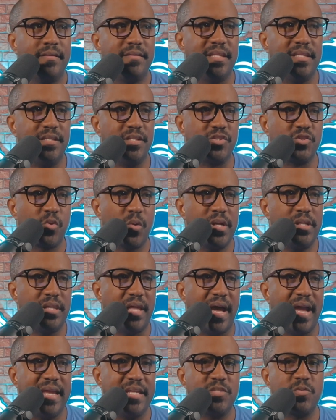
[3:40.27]
The Detroit
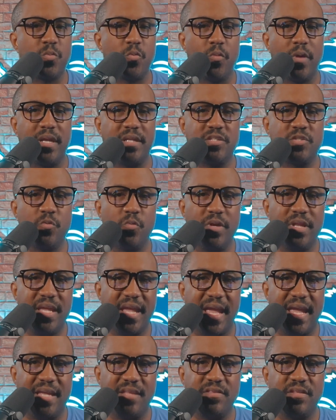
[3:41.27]
Lions were ranked
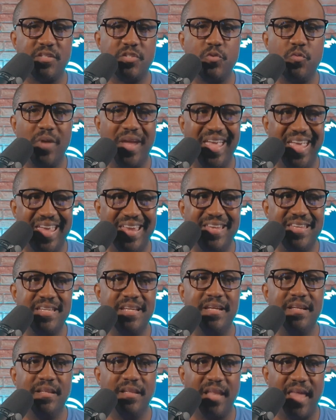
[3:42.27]
28th to
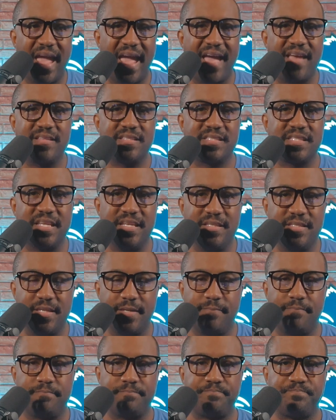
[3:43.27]
end last
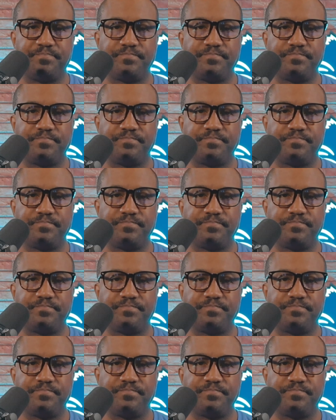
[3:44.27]
season.